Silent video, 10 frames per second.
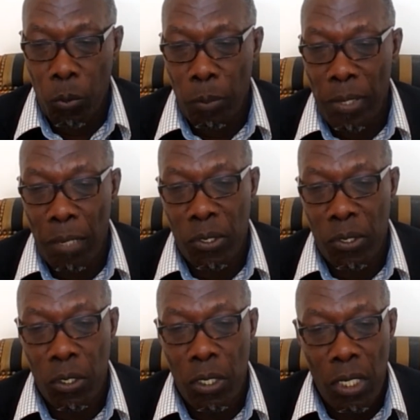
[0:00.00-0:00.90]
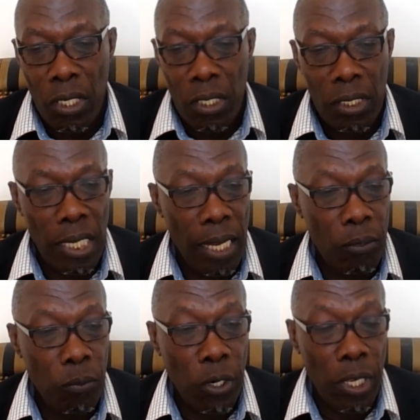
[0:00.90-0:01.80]
will be able to
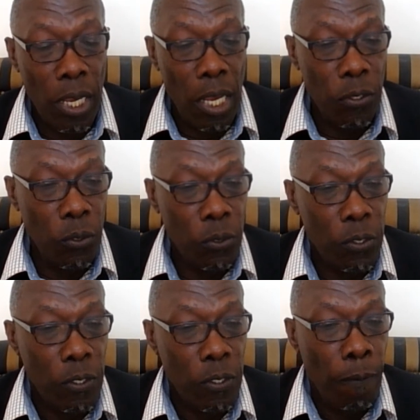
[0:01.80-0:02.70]
start working on those.